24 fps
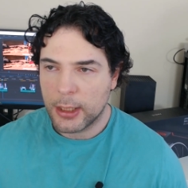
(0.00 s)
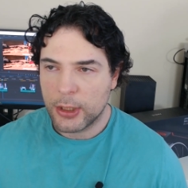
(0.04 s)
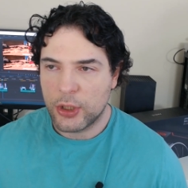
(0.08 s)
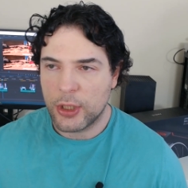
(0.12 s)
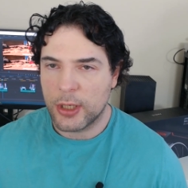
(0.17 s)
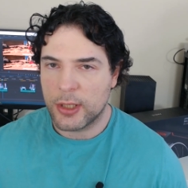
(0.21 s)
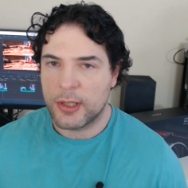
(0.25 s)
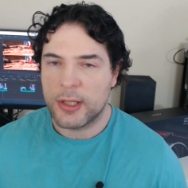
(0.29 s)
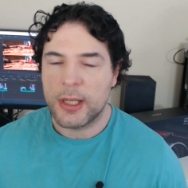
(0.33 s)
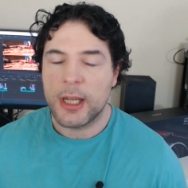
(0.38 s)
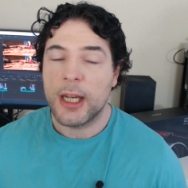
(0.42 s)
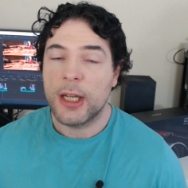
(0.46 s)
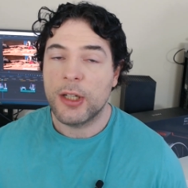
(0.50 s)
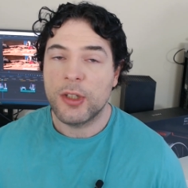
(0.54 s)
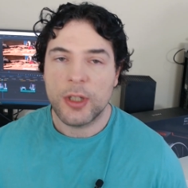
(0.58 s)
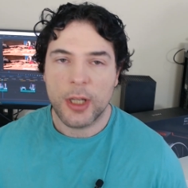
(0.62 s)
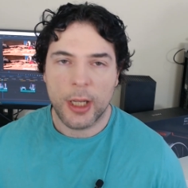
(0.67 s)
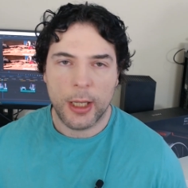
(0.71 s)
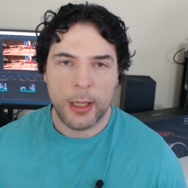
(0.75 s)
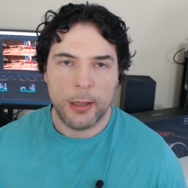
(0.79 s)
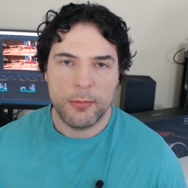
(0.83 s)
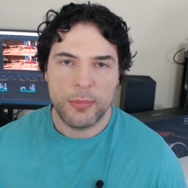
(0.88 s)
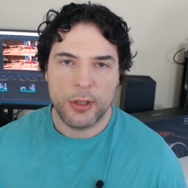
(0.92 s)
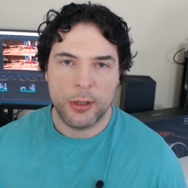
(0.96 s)
just in
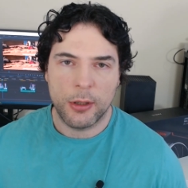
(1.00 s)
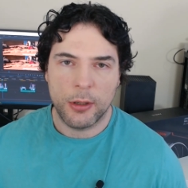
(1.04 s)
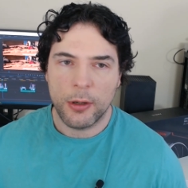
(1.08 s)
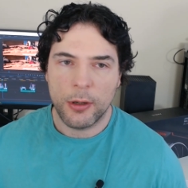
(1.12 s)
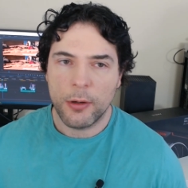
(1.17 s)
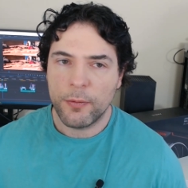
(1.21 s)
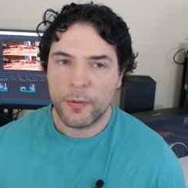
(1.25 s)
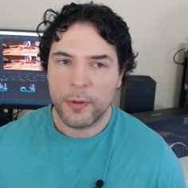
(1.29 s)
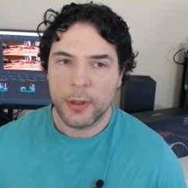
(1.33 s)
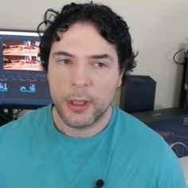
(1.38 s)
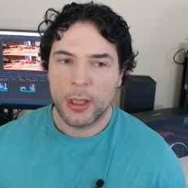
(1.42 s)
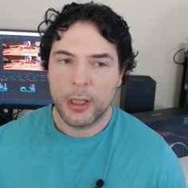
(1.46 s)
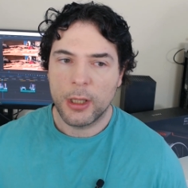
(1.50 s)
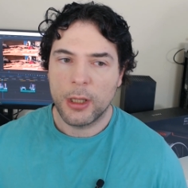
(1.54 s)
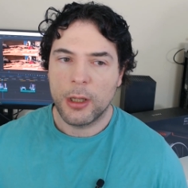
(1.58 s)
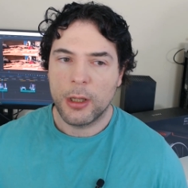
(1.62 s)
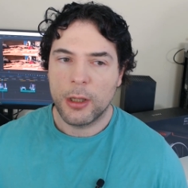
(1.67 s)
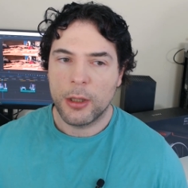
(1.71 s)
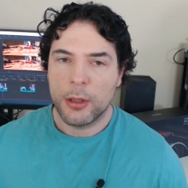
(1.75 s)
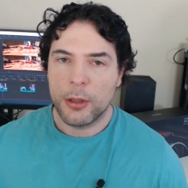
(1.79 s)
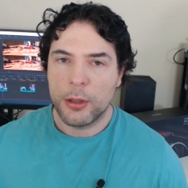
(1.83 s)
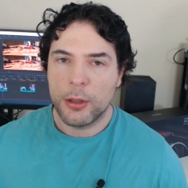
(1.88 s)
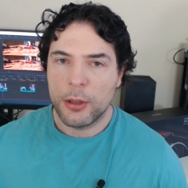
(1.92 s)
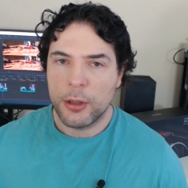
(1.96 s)
terms of
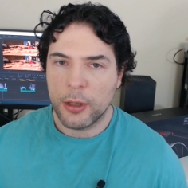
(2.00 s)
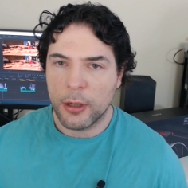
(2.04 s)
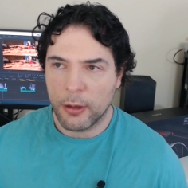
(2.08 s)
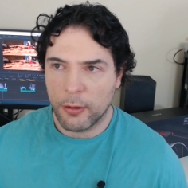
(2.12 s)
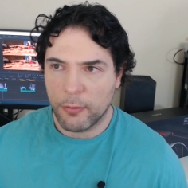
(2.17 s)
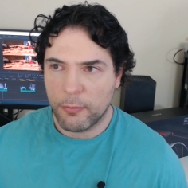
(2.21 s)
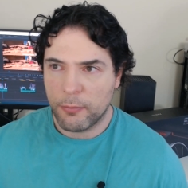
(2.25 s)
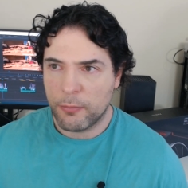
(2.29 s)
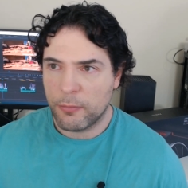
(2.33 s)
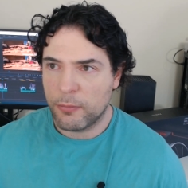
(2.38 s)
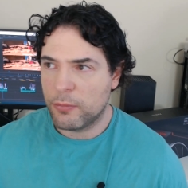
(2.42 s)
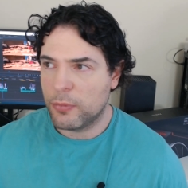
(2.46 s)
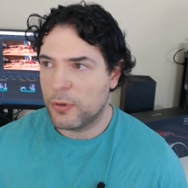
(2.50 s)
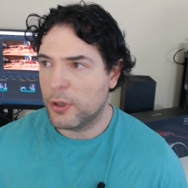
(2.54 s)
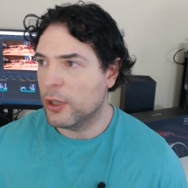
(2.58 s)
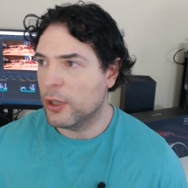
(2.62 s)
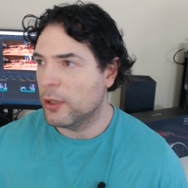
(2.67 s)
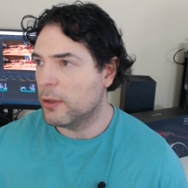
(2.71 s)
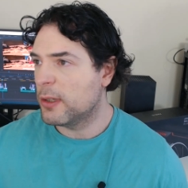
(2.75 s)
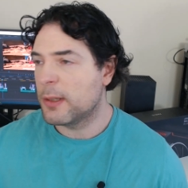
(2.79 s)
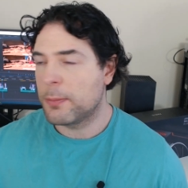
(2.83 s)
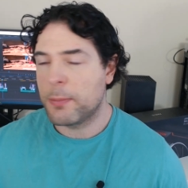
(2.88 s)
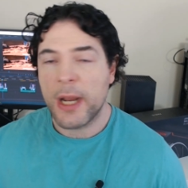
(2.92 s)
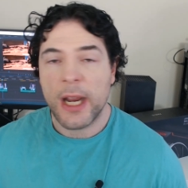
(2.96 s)
the
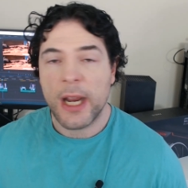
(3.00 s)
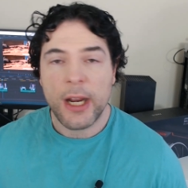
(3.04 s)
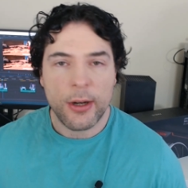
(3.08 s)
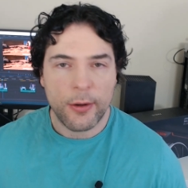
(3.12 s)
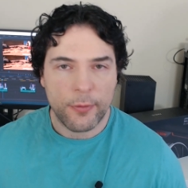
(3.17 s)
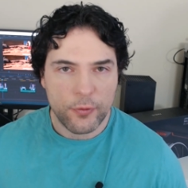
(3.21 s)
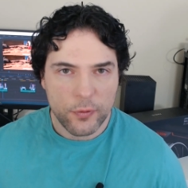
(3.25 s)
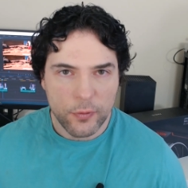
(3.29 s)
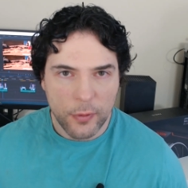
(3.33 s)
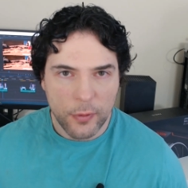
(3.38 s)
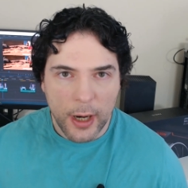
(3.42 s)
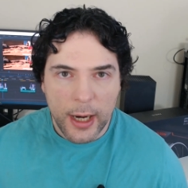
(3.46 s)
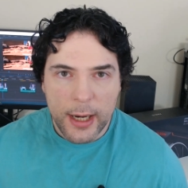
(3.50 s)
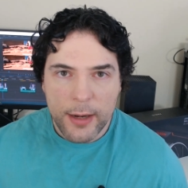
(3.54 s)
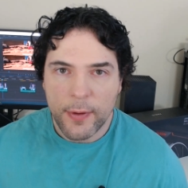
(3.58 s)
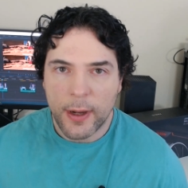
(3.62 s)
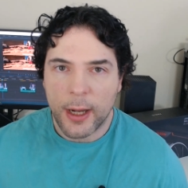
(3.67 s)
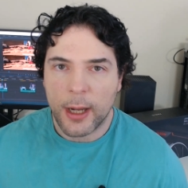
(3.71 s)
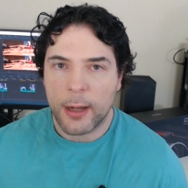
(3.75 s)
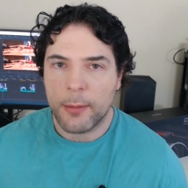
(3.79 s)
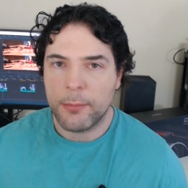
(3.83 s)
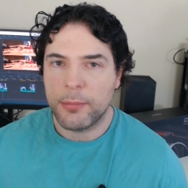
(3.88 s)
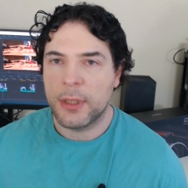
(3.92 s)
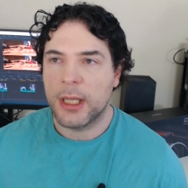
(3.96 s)
the speed of
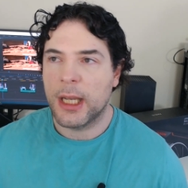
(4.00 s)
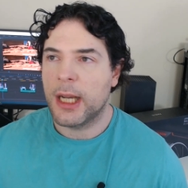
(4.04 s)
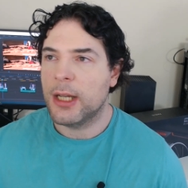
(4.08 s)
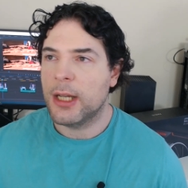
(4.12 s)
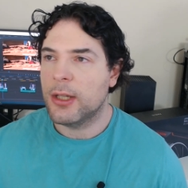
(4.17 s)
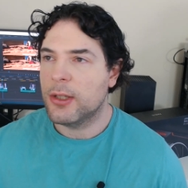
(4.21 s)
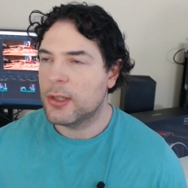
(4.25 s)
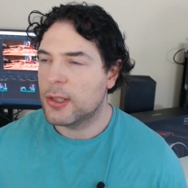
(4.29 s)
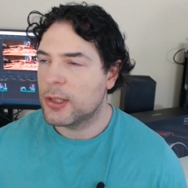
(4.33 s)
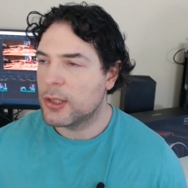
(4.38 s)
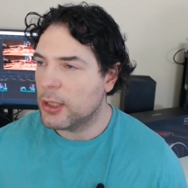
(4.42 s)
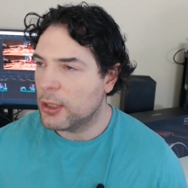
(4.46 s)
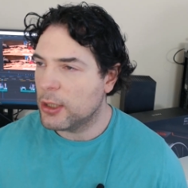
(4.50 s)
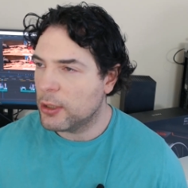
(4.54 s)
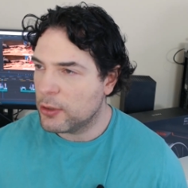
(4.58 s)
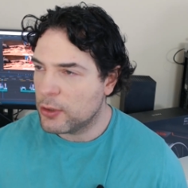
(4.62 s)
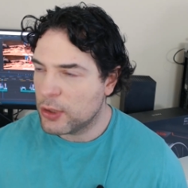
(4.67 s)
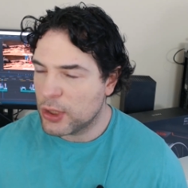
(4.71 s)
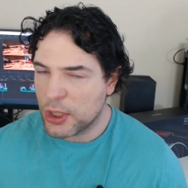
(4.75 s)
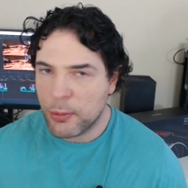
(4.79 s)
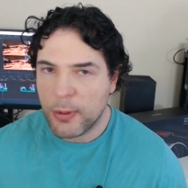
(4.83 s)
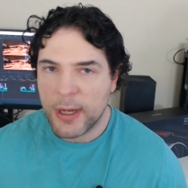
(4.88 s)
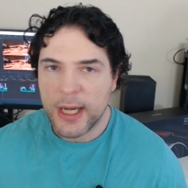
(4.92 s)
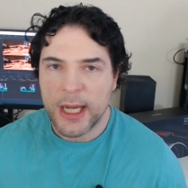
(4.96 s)
driver updates, you know,
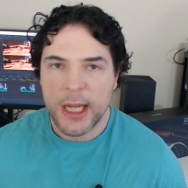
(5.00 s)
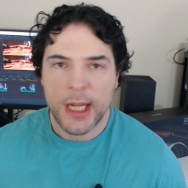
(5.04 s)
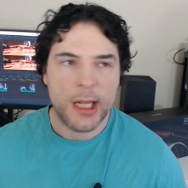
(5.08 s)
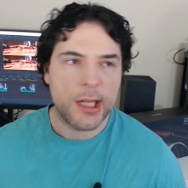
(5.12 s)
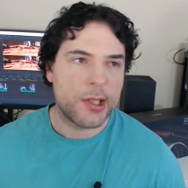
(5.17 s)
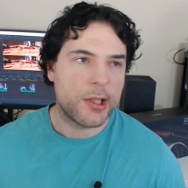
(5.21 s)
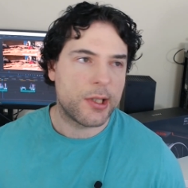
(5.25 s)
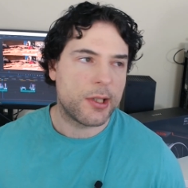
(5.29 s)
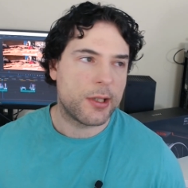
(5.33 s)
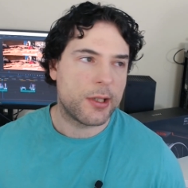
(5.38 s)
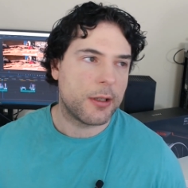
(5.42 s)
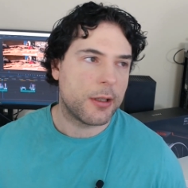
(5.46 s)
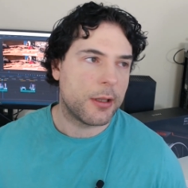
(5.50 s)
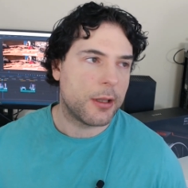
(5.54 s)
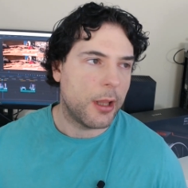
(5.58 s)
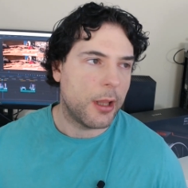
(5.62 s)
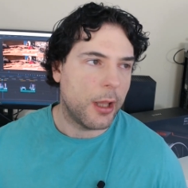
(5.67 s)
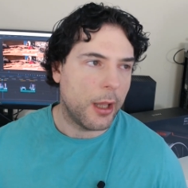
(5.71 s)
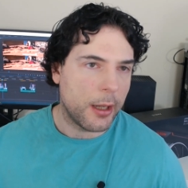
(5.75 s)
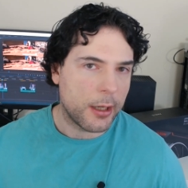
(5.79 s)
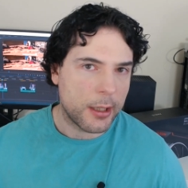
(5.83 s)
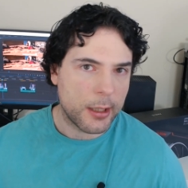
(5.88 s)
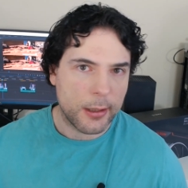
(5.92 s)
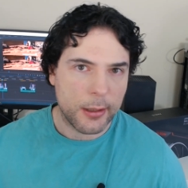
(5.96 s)
tweaks,
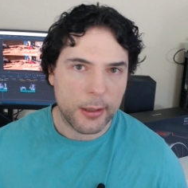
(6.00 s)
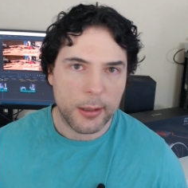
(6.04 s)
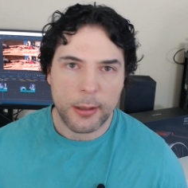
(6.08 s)
the